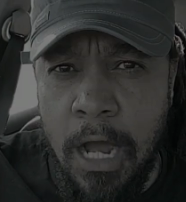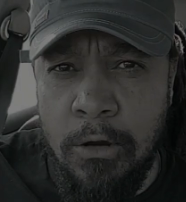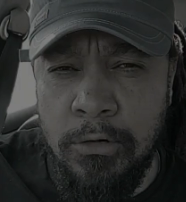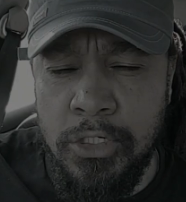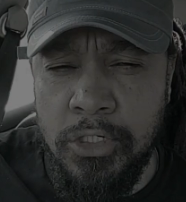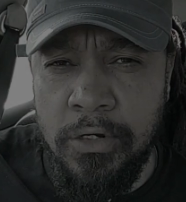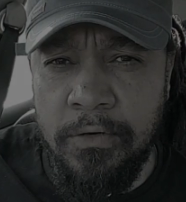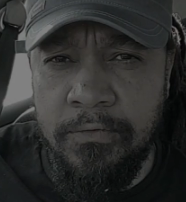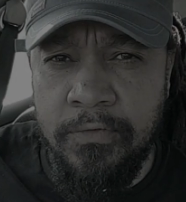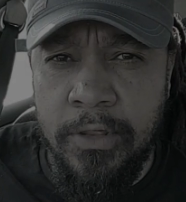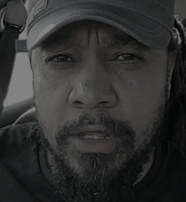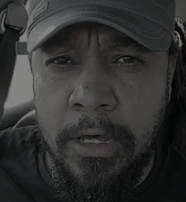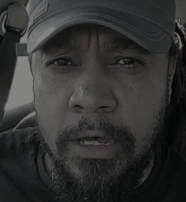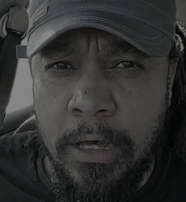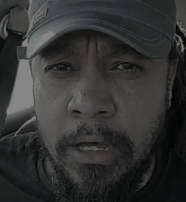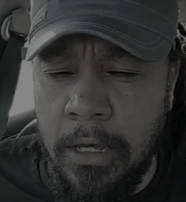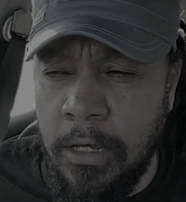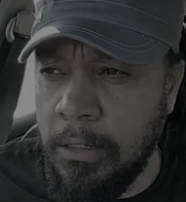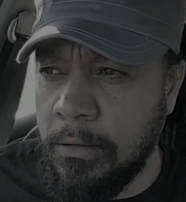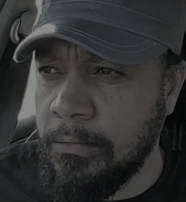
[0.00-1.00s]
out of
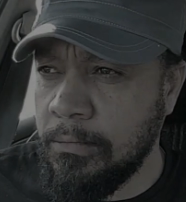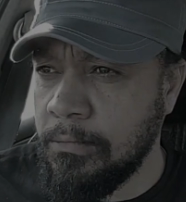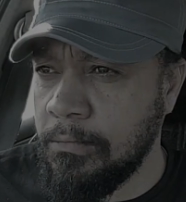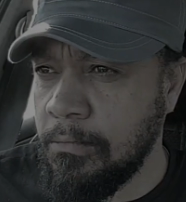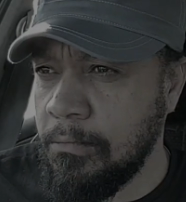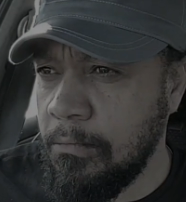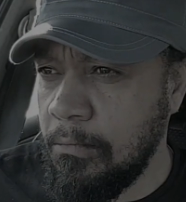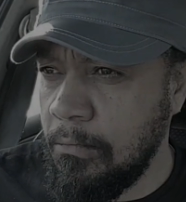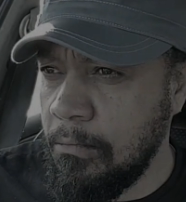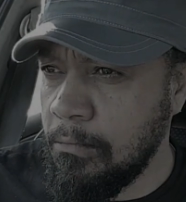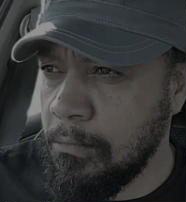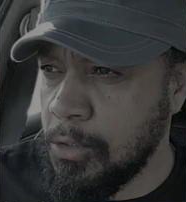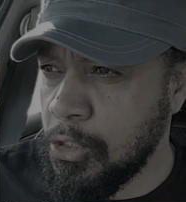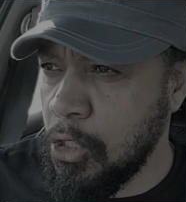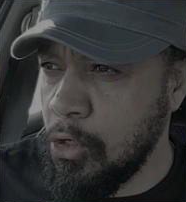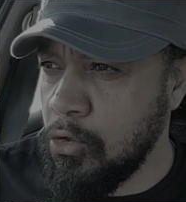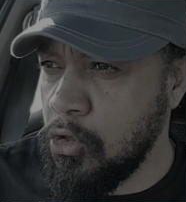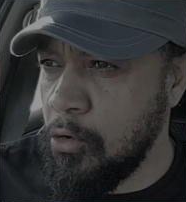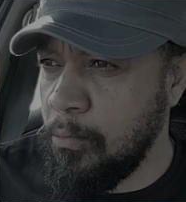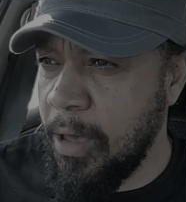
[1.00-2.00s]
the
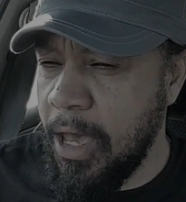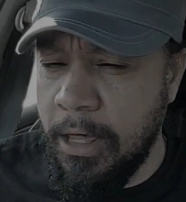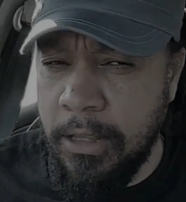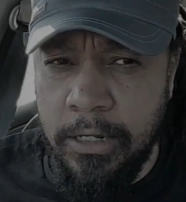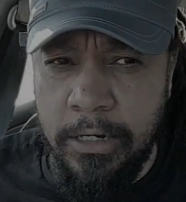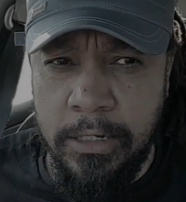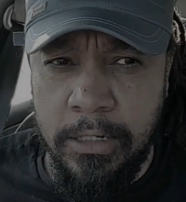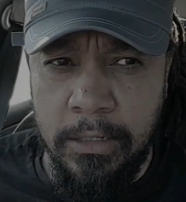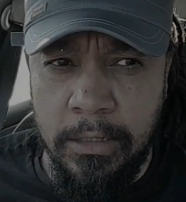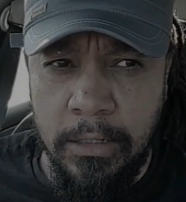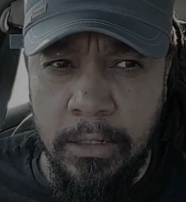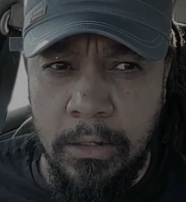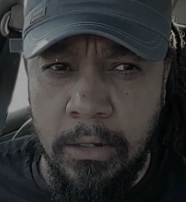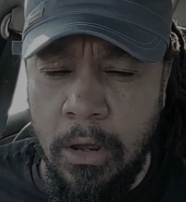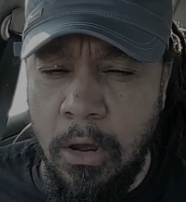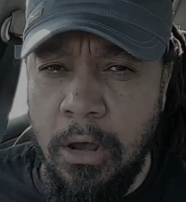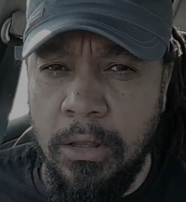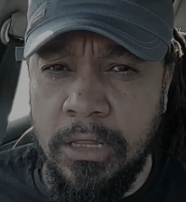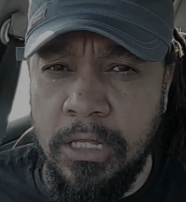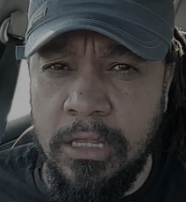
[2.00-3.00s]
Tokyo Marathon
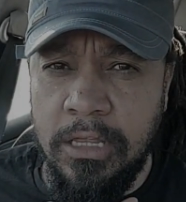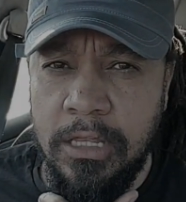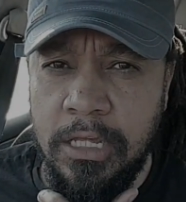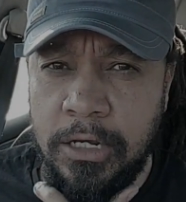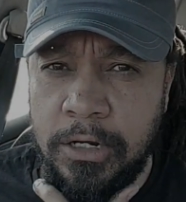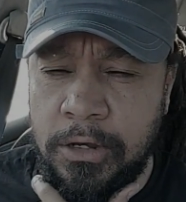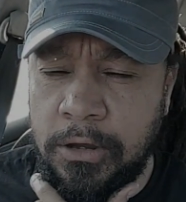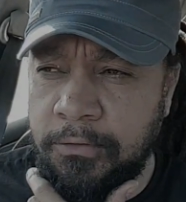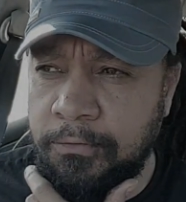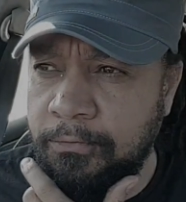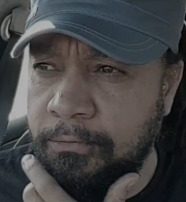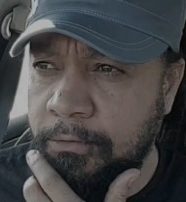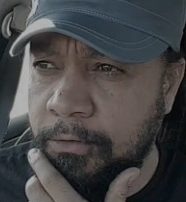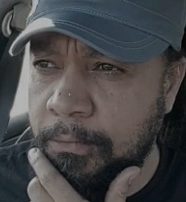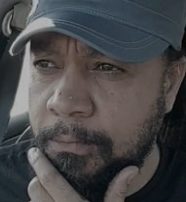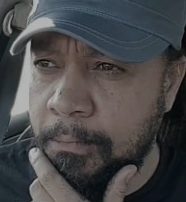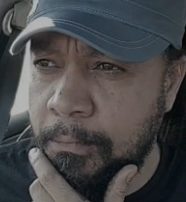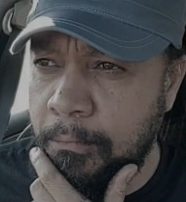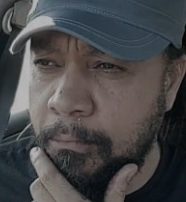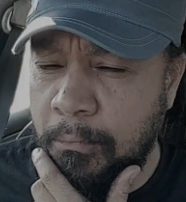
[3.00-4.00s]
on the 3rd of
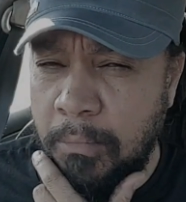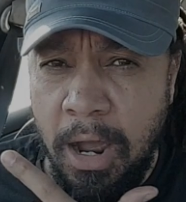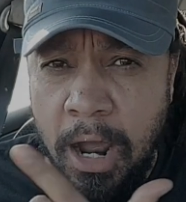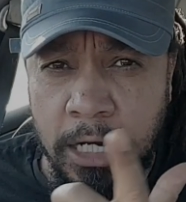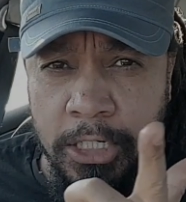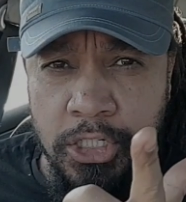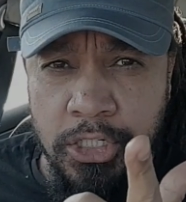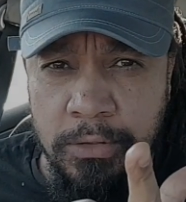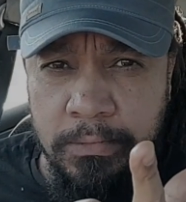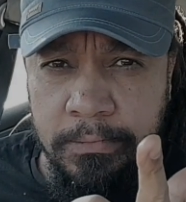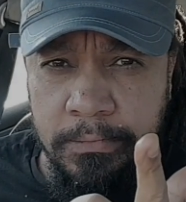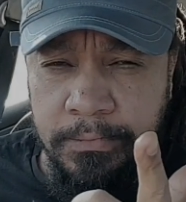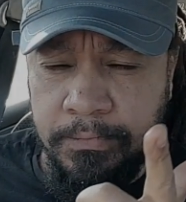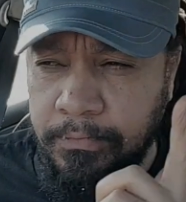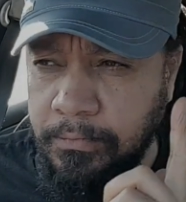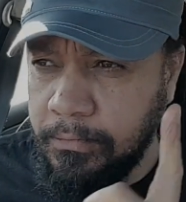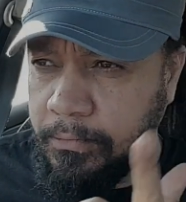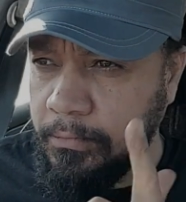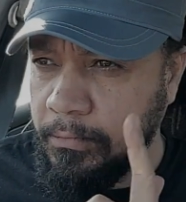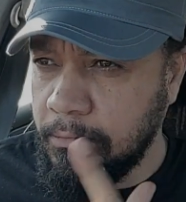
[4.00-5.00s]
March.
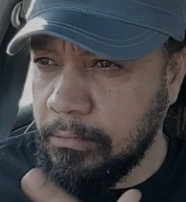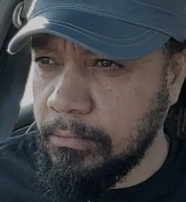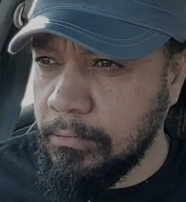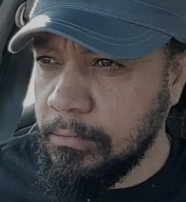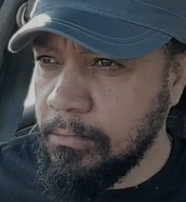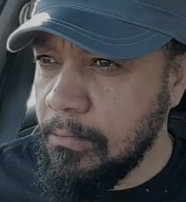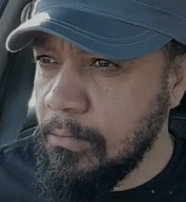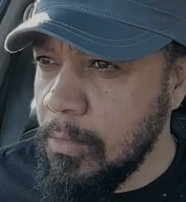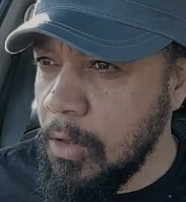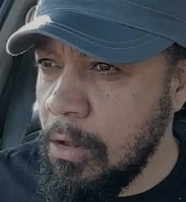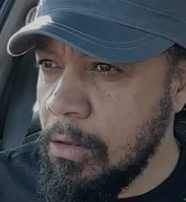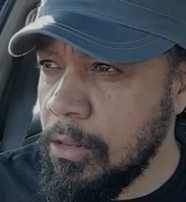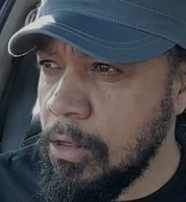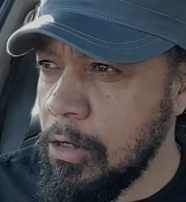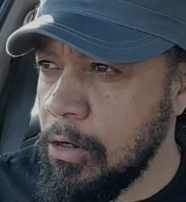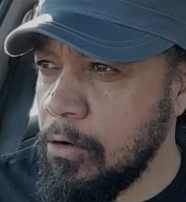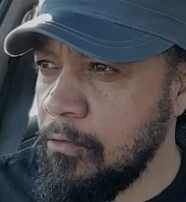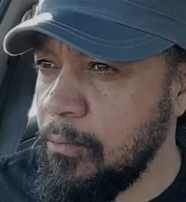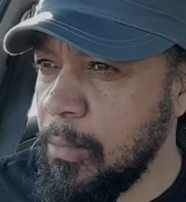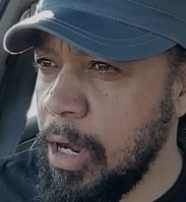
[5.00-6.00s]

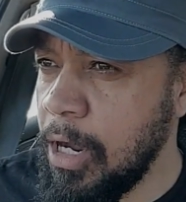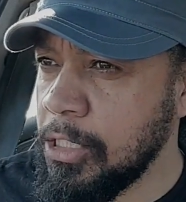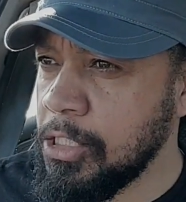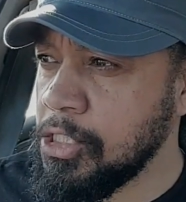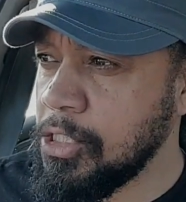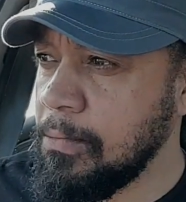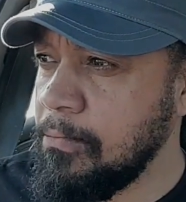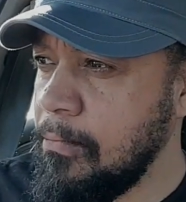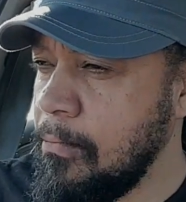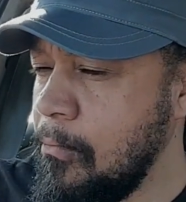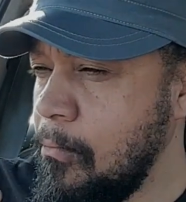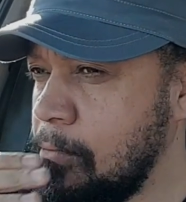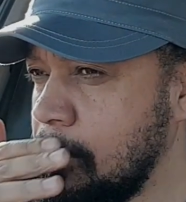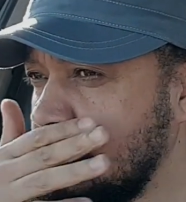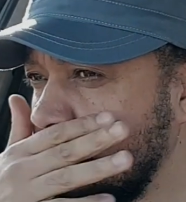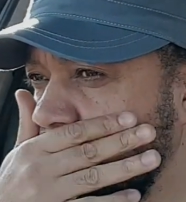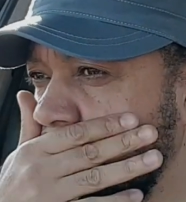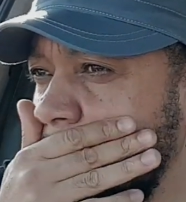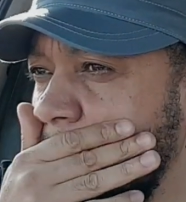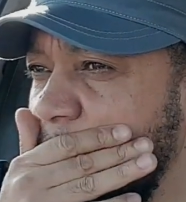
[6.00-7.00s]
3rd of March.
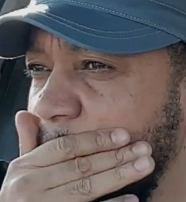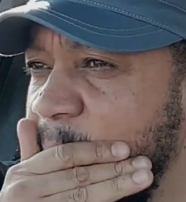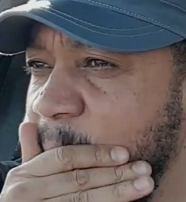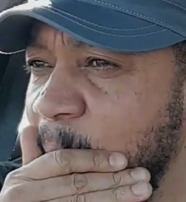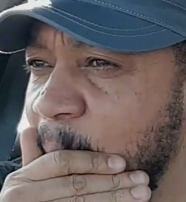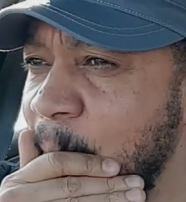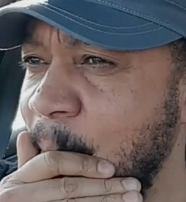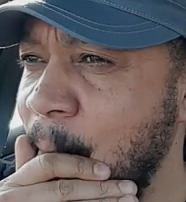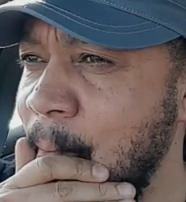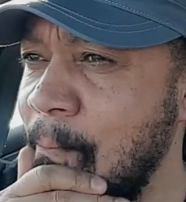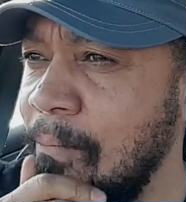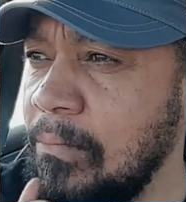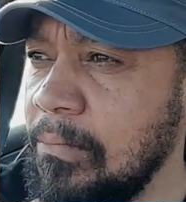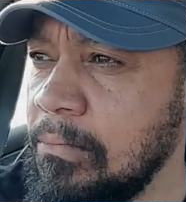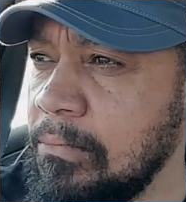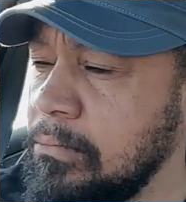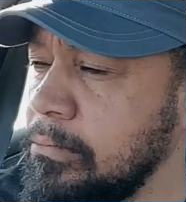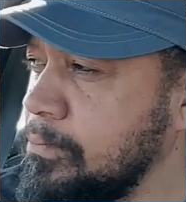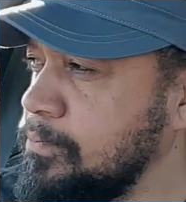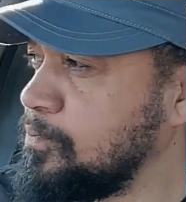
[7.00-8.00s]
Mm,
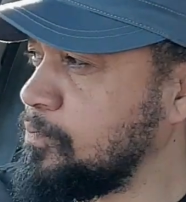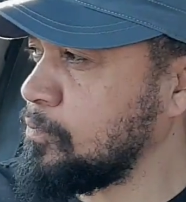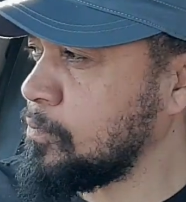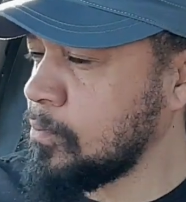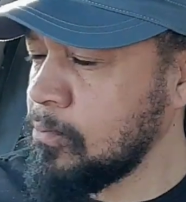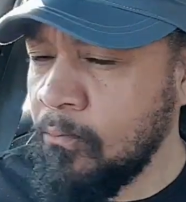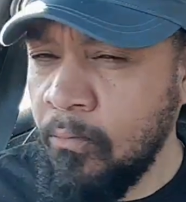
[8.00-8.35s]
mm, mm,